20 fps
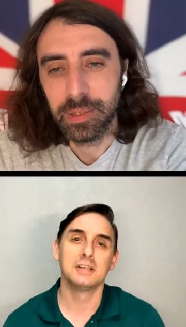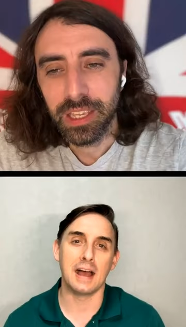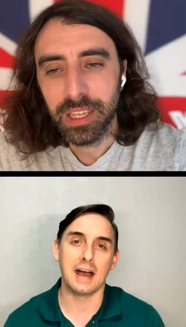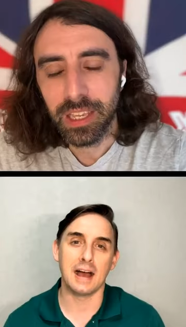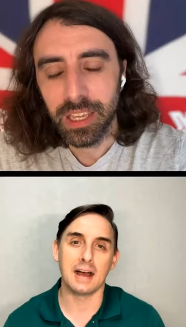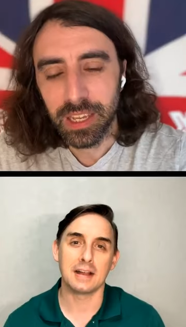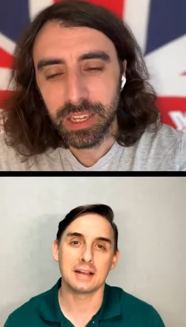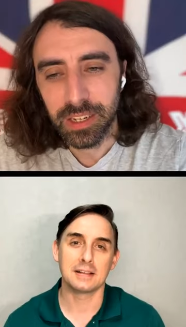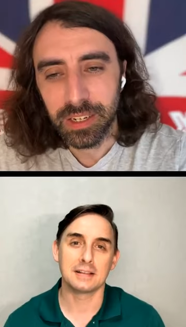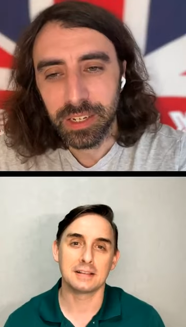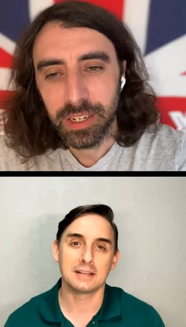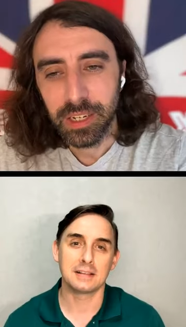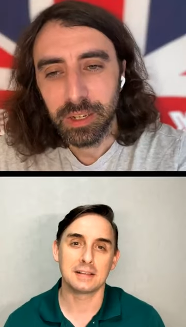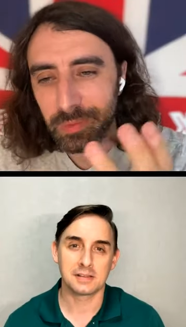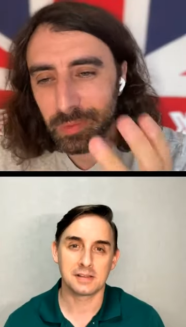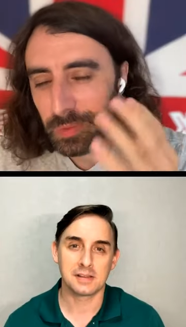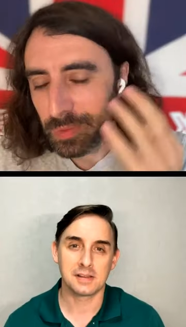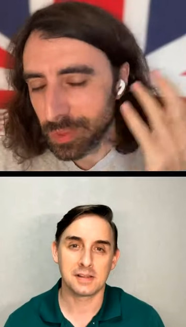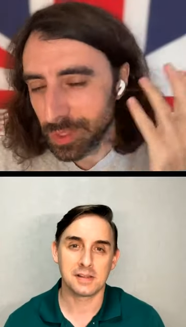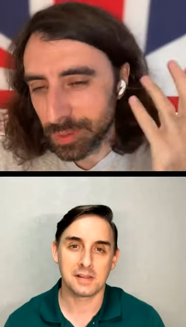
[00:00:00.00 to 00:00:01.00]
Speaker 1: Yeah,
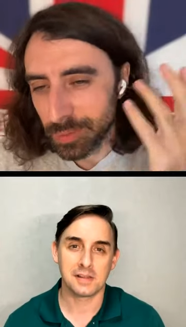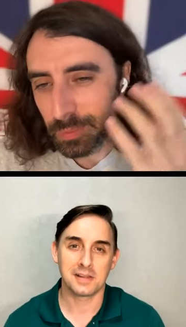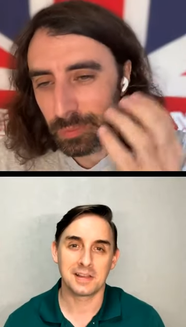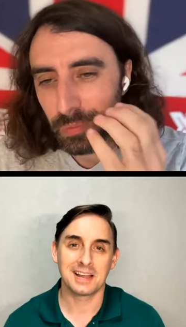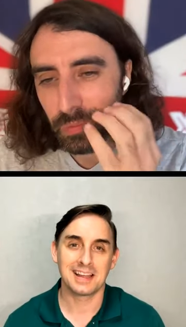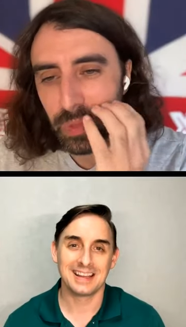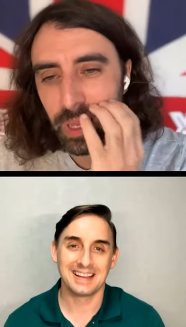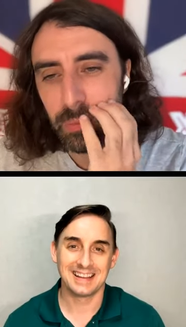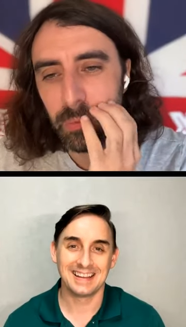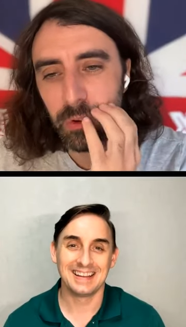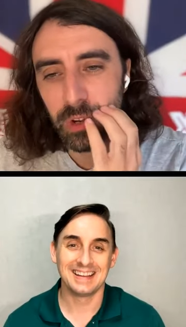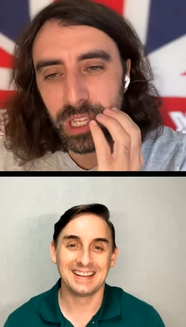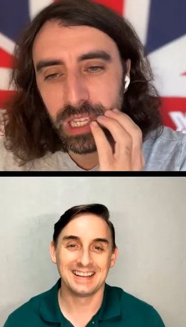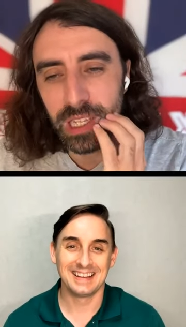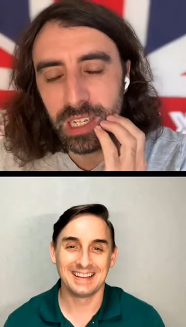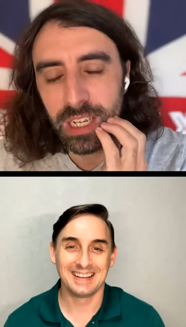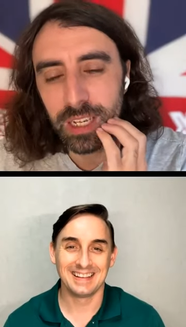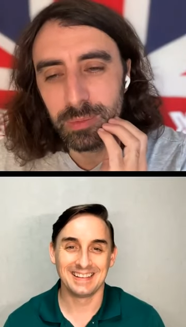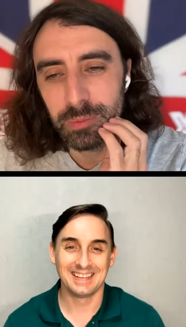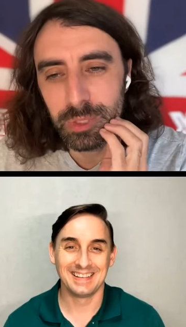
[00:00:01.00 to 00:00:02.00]
the memory
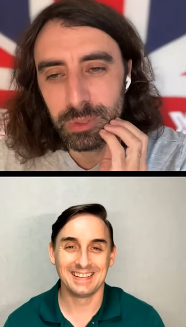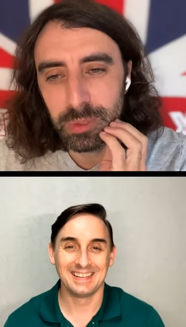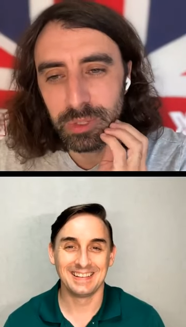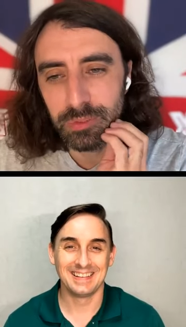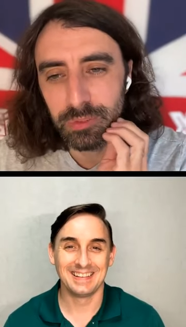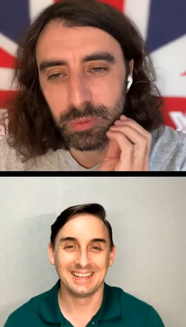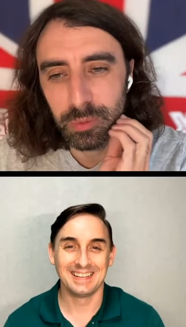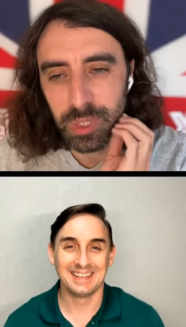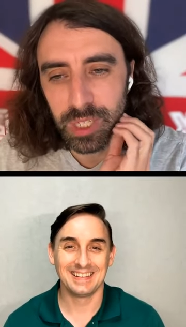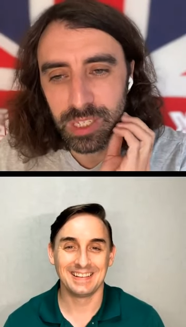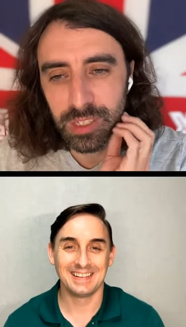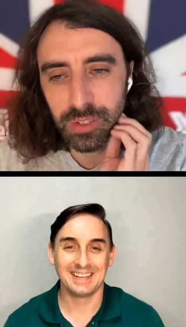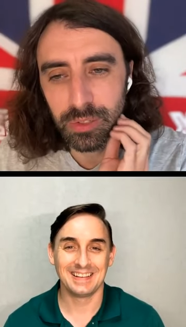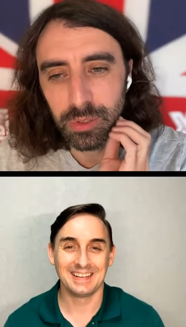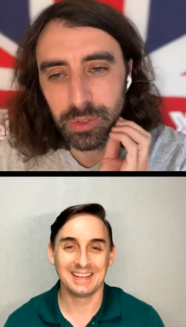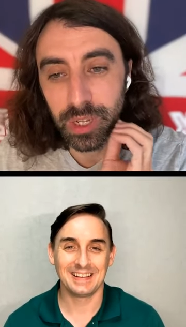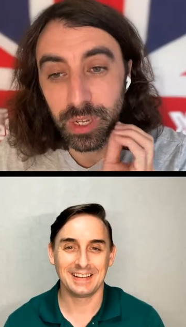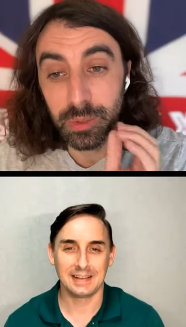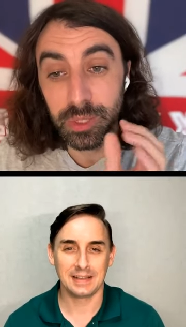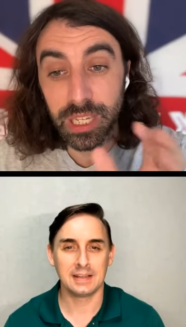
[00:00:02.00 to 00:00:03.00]
that comes to me from this
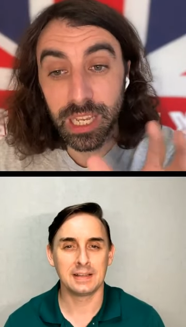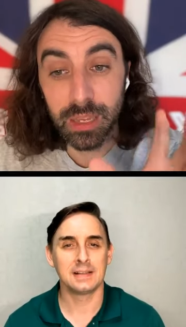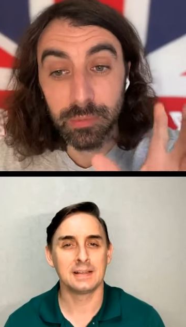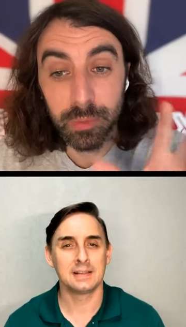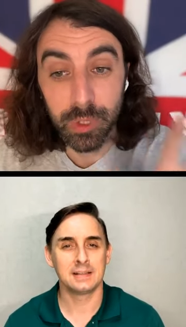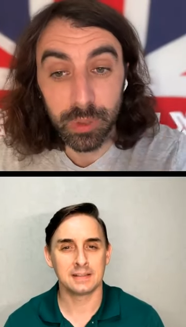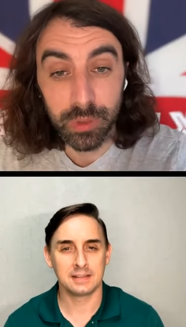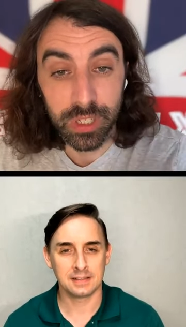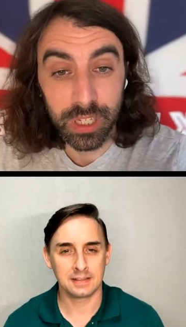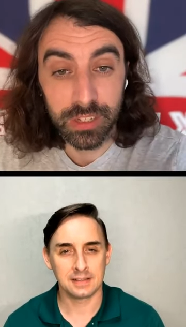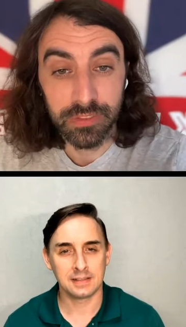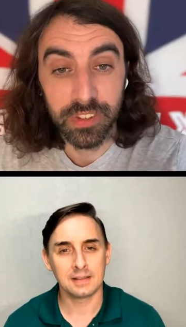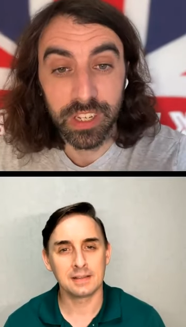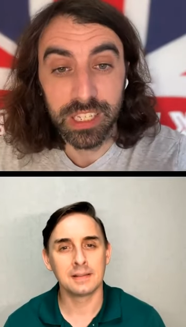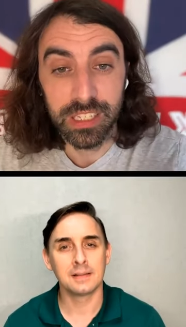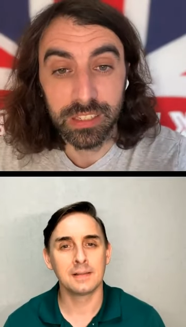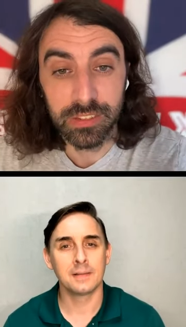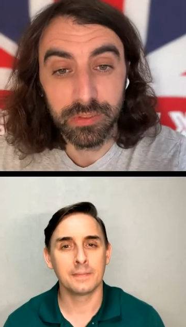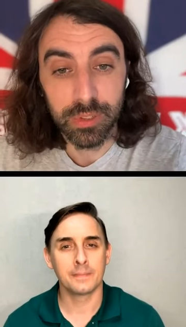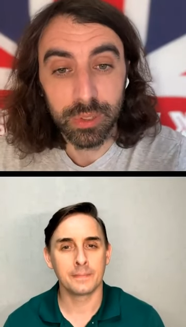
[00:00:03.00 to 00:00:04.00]
story, I was at a music
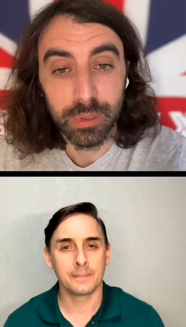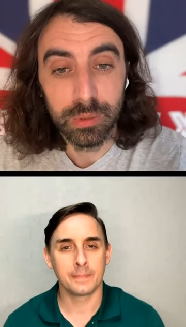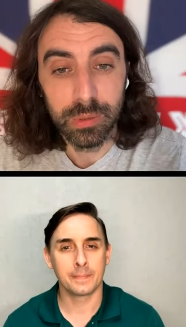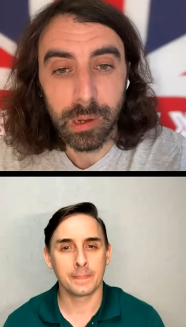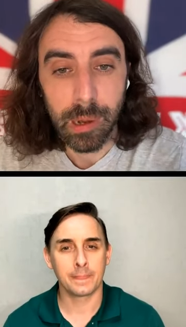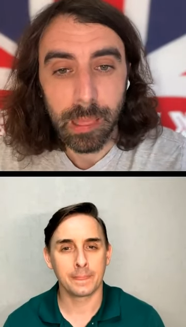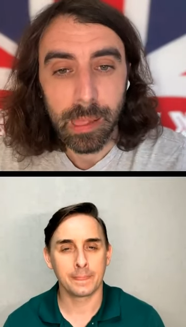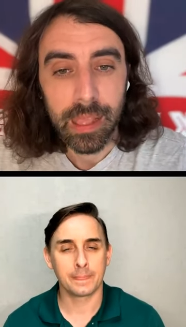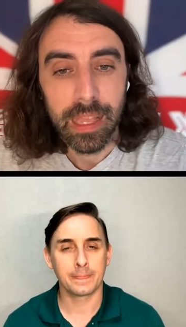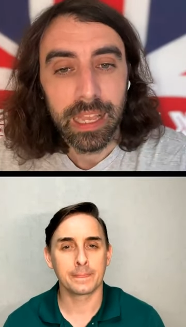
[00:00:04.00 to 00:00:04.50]
festival,